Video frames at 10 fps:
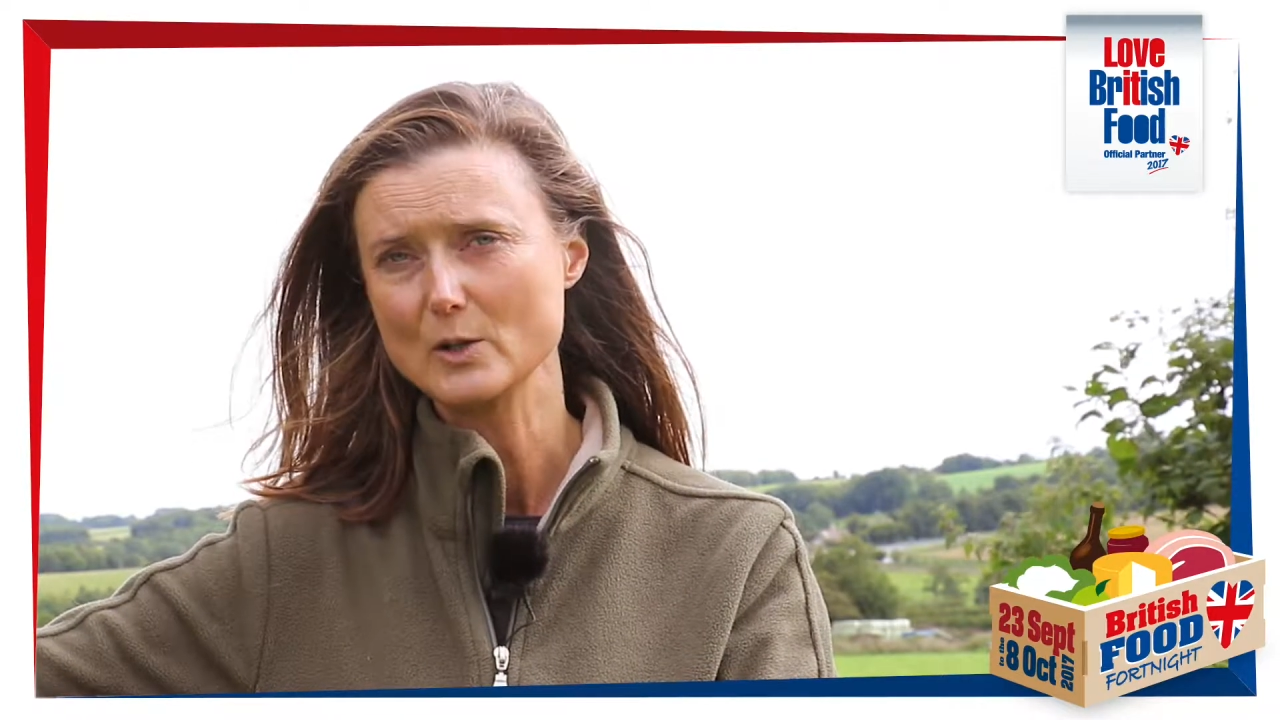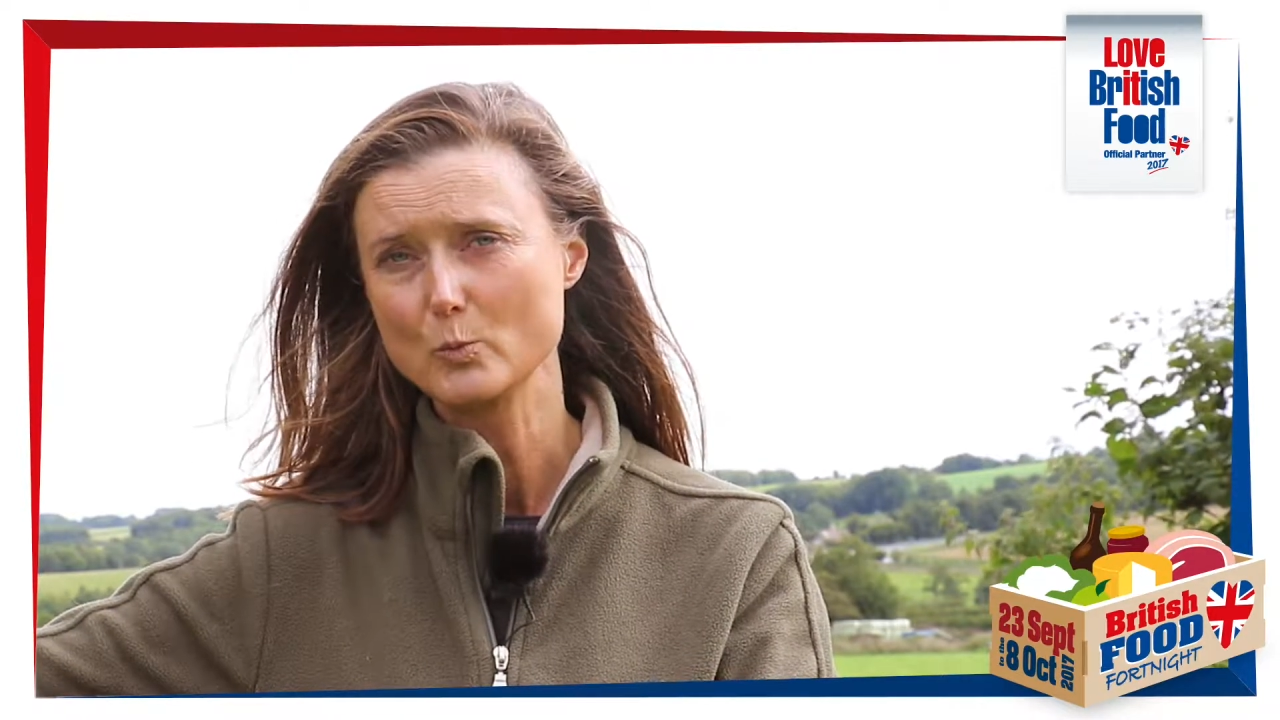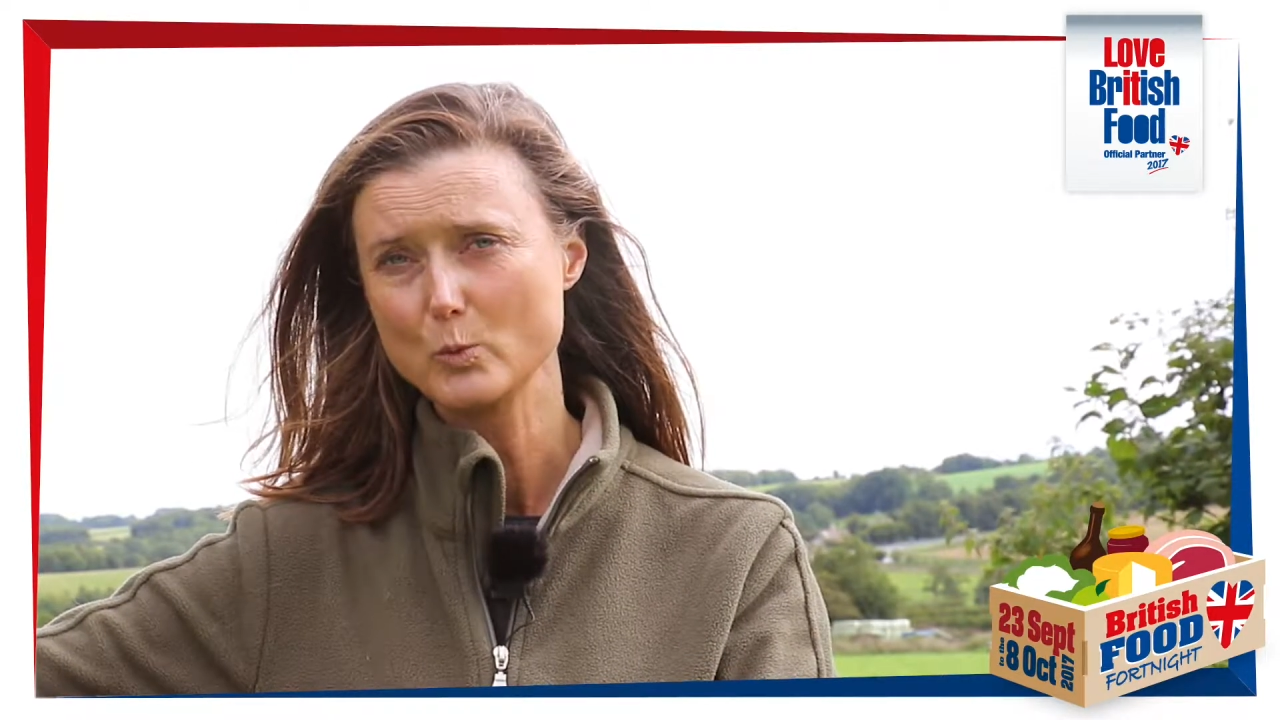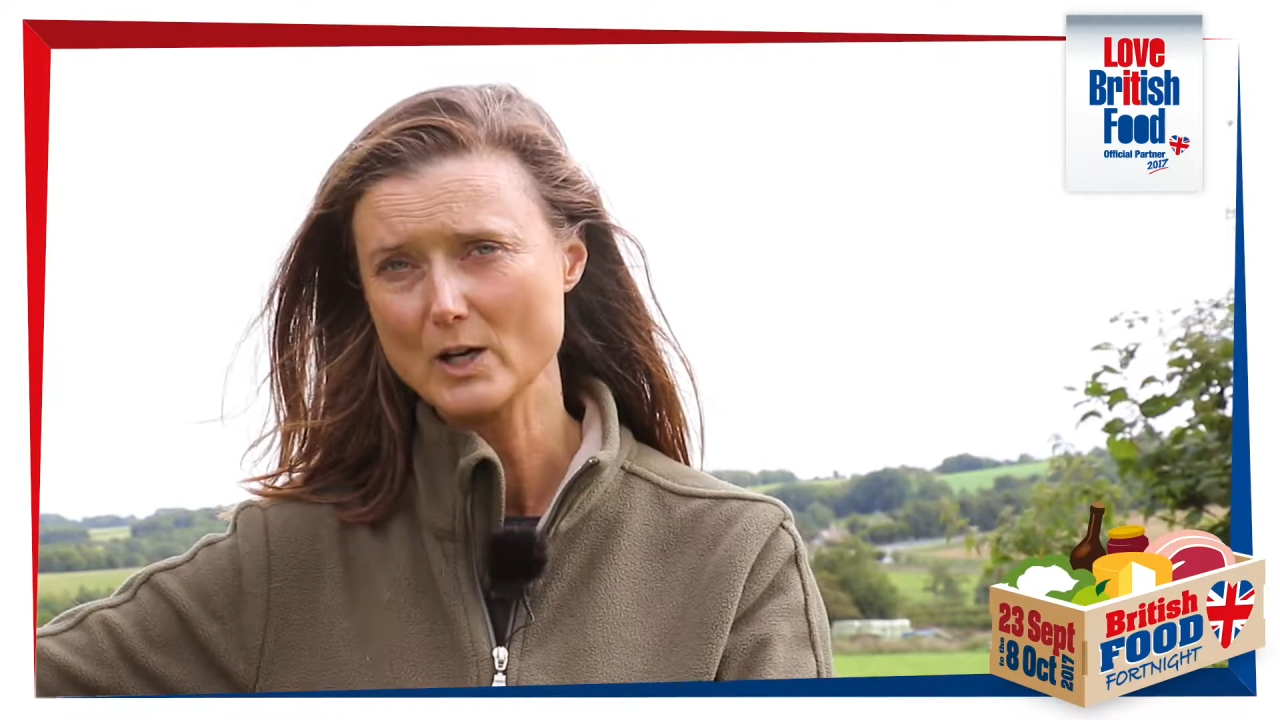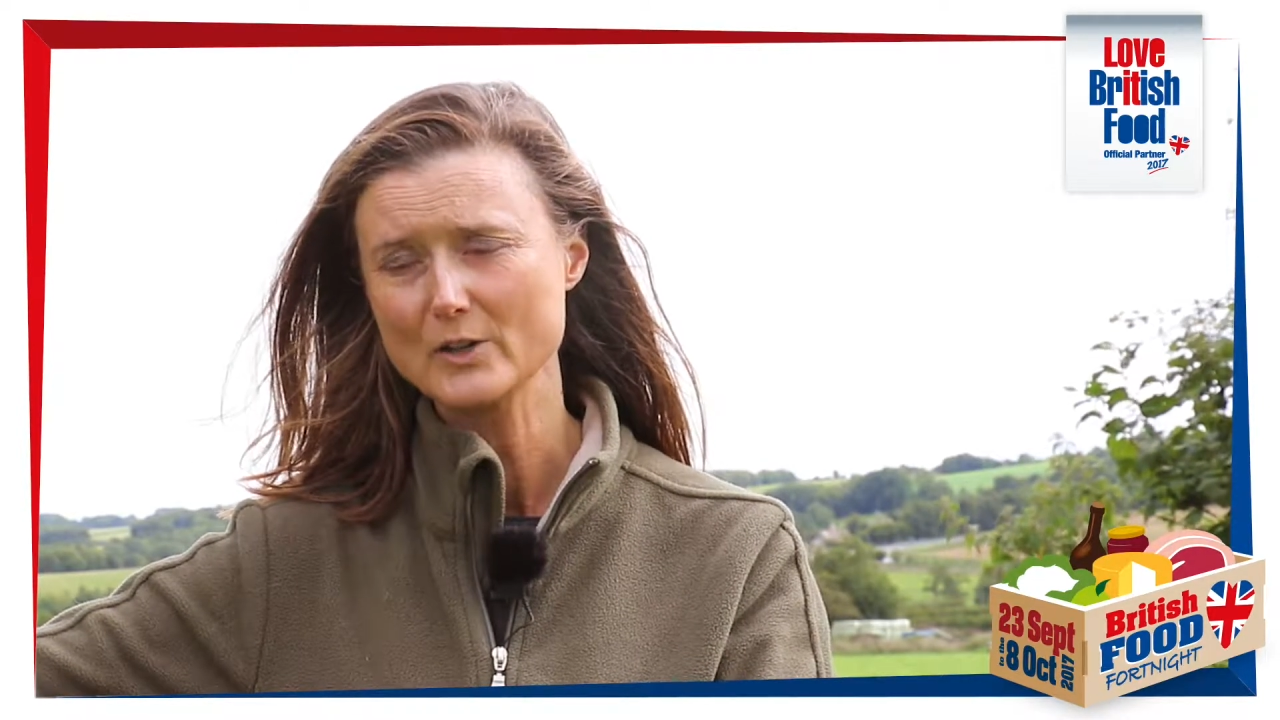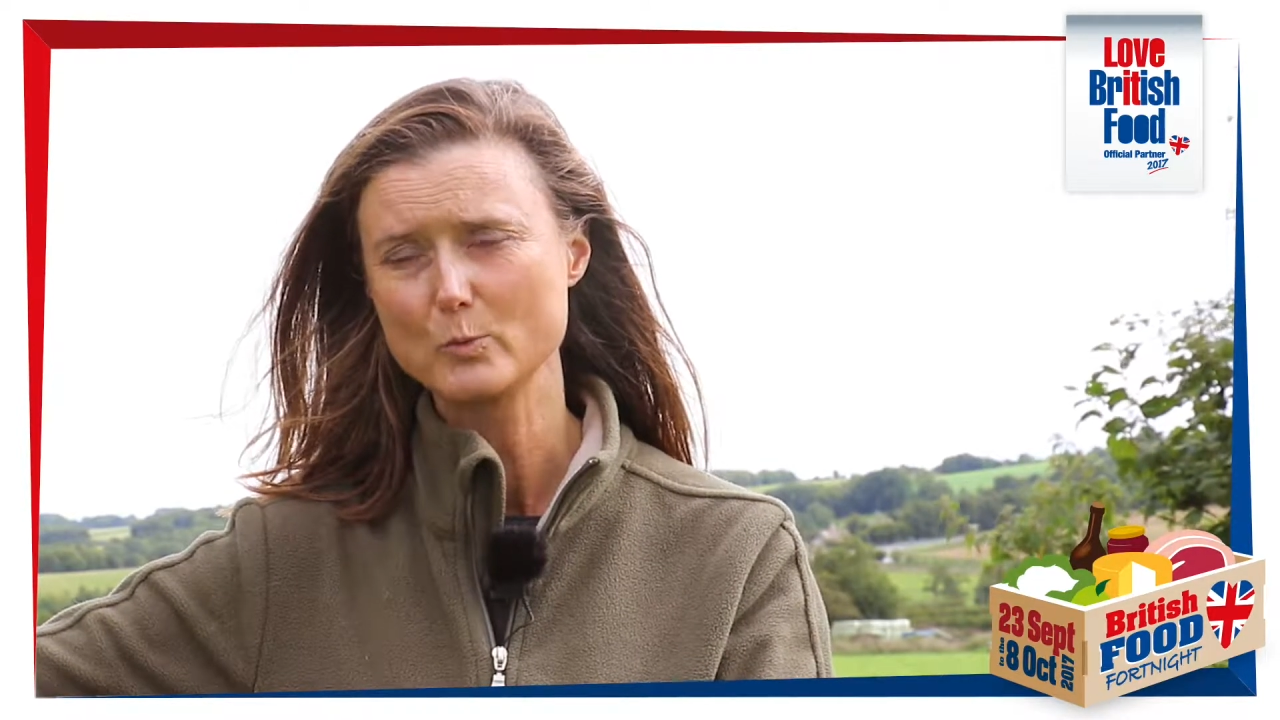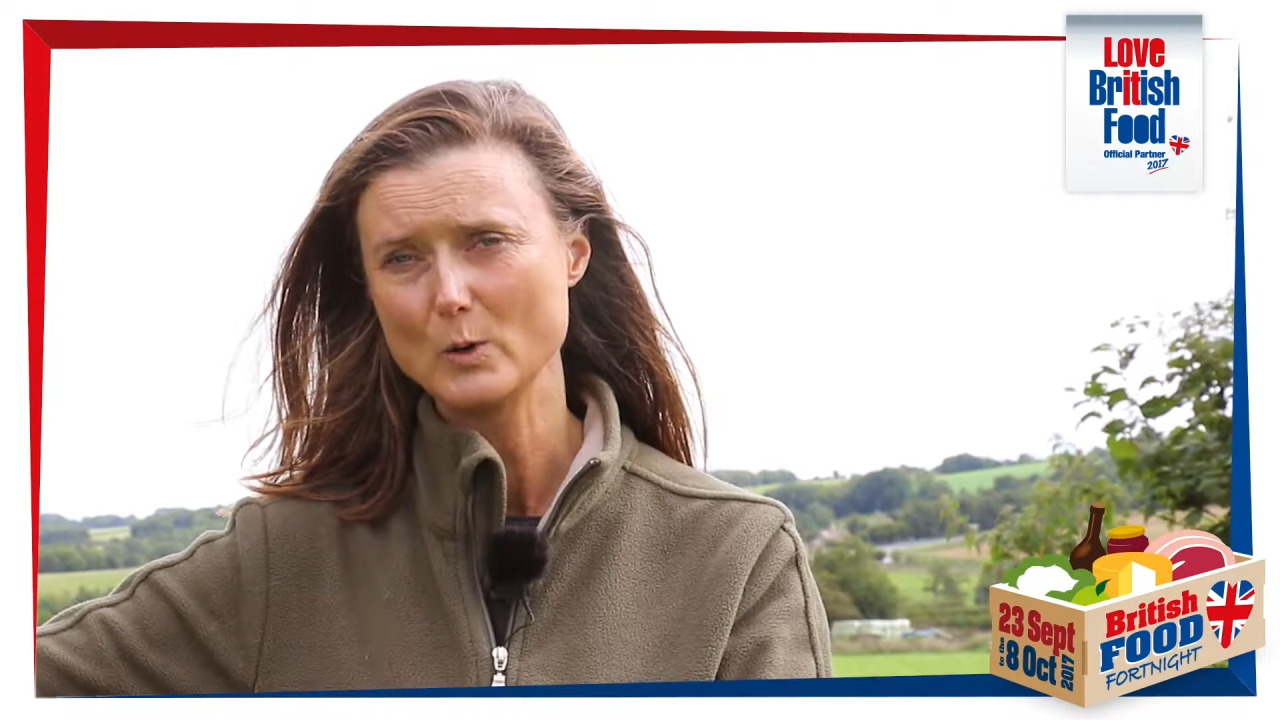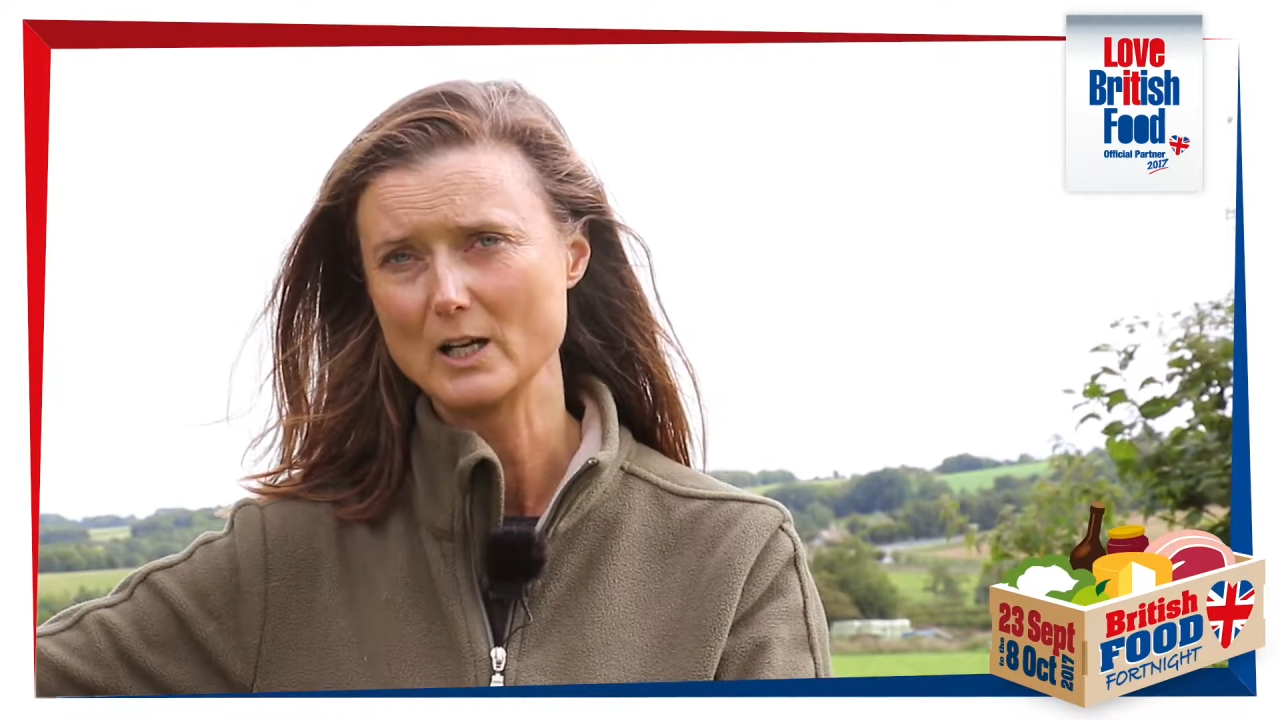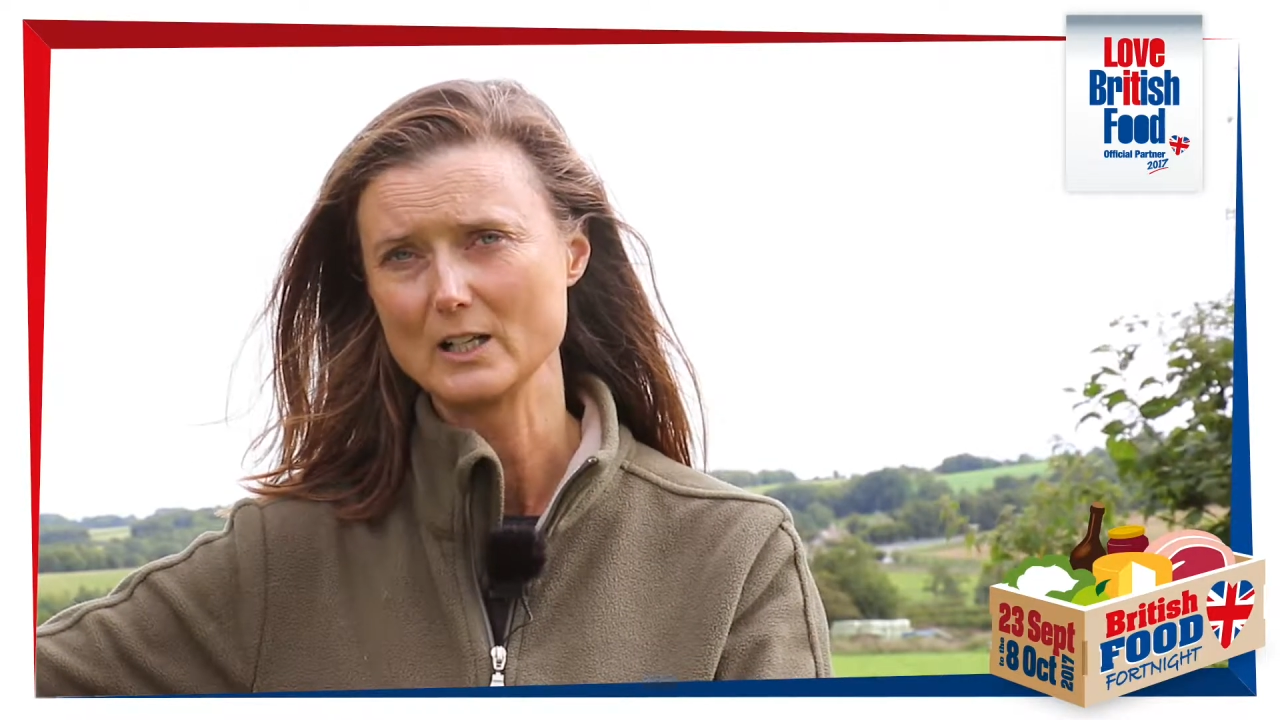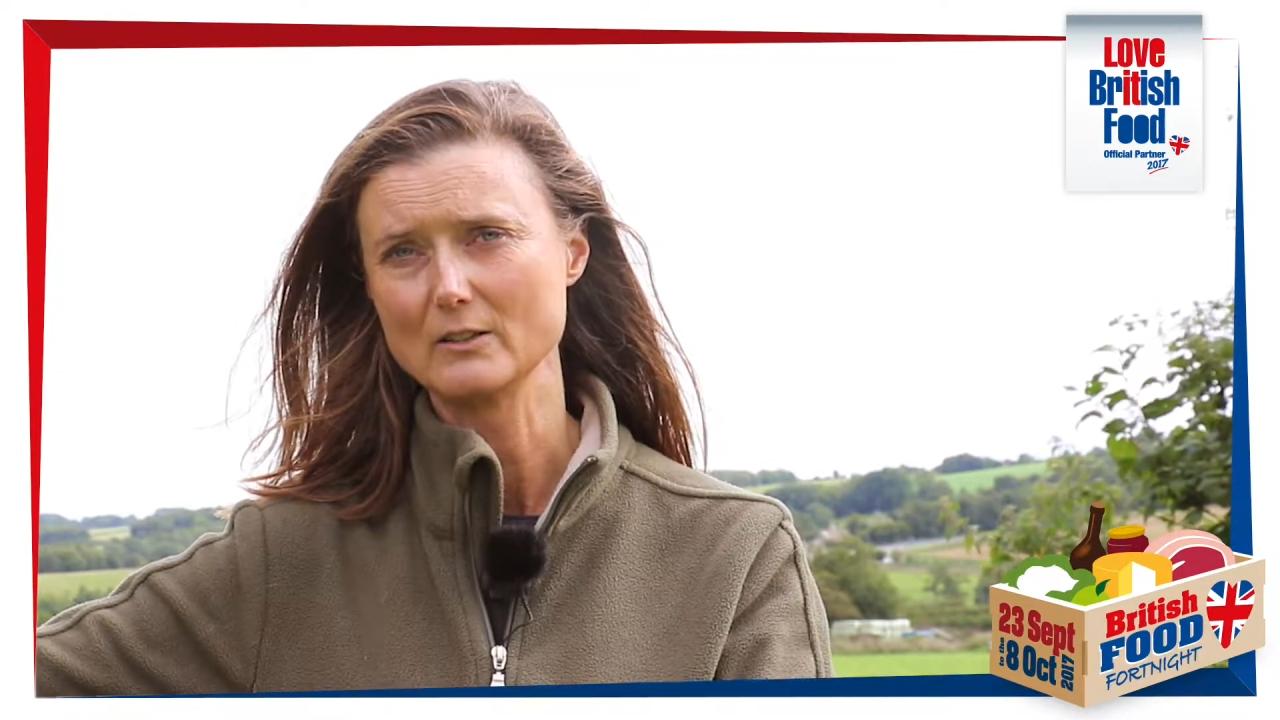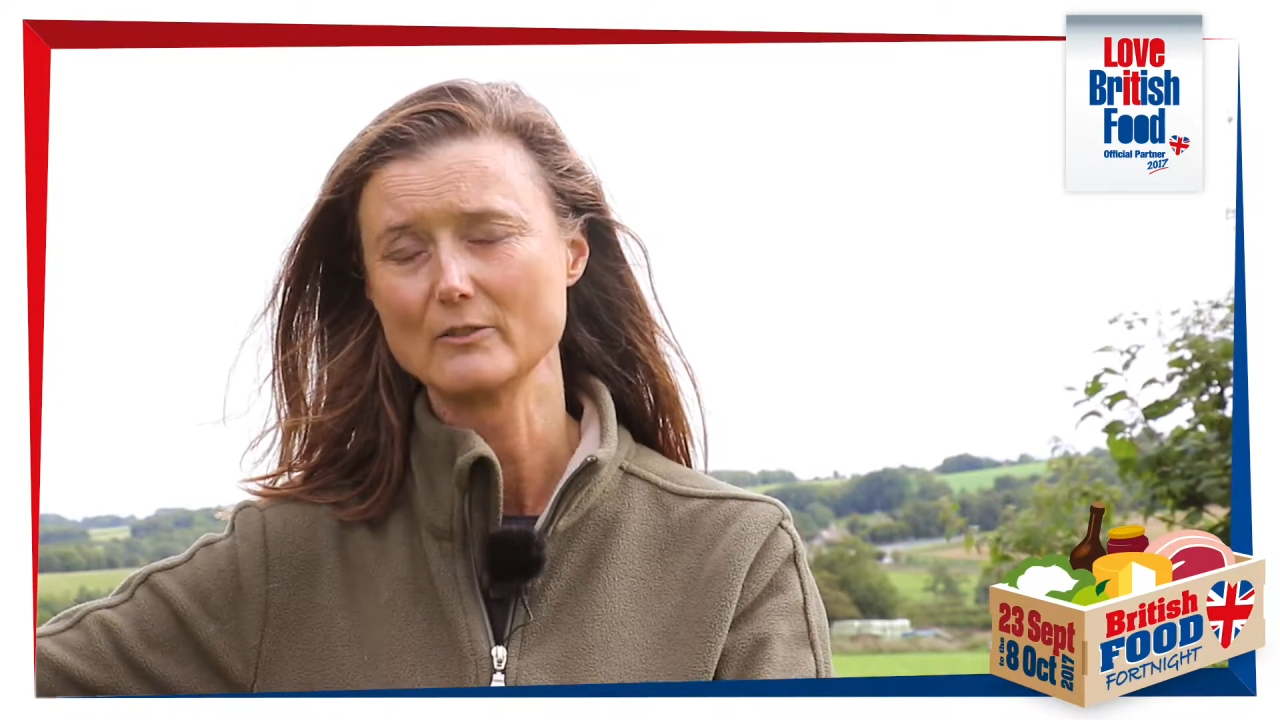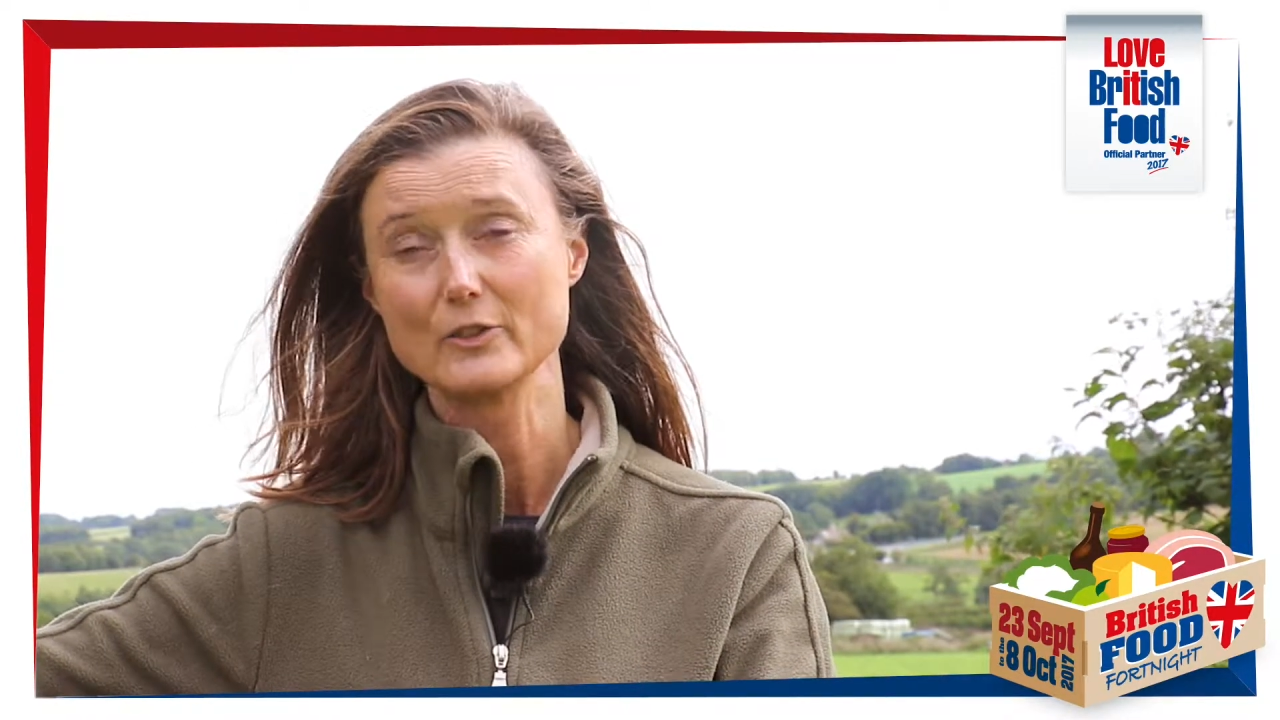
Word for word: worthwhile